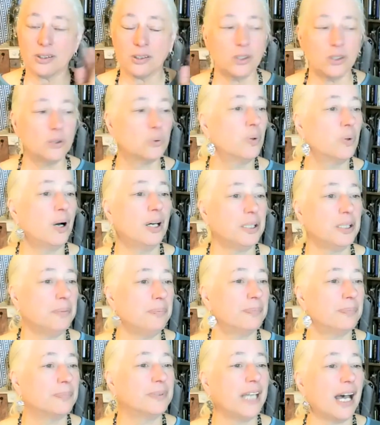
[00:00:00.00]
You want
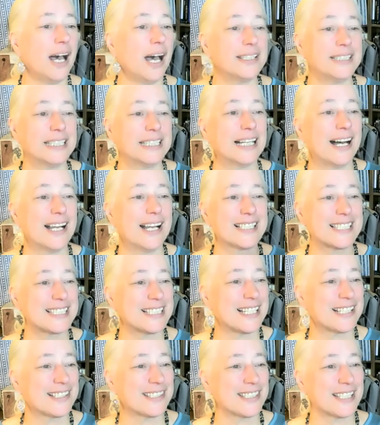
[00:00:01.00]
to, I think
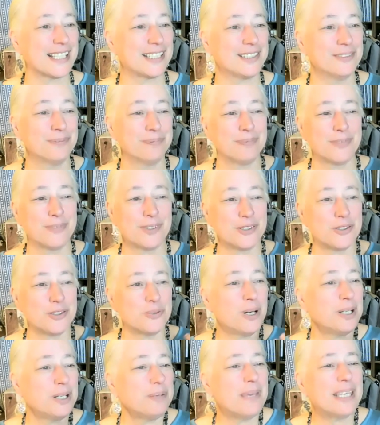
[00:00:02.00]
Einstein said,
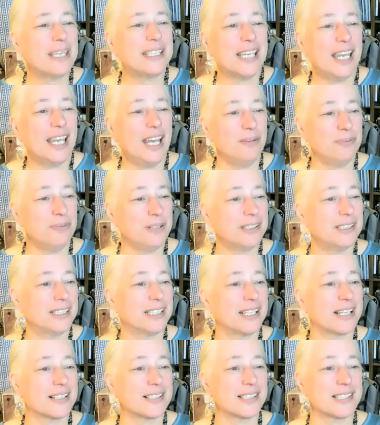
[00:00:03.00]
you want to make
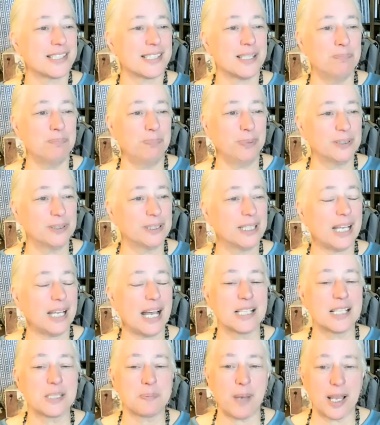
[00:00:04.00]
everything as simple
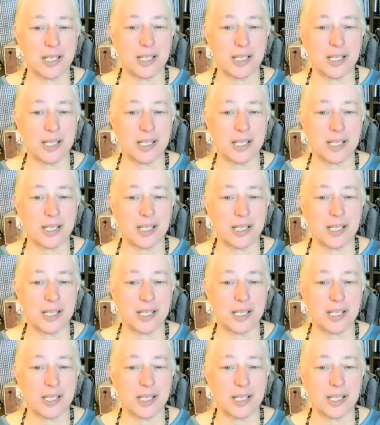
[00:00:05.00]
as